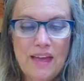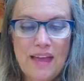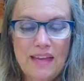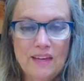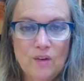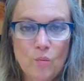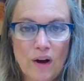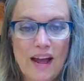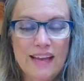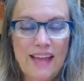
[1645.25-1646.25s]
And what
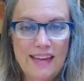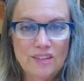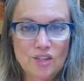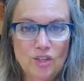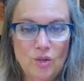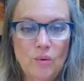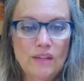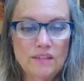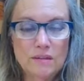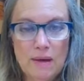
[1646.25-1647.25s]
I can do
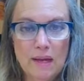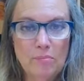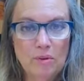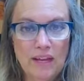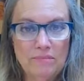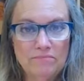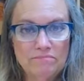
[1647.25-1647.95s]
is to make a plan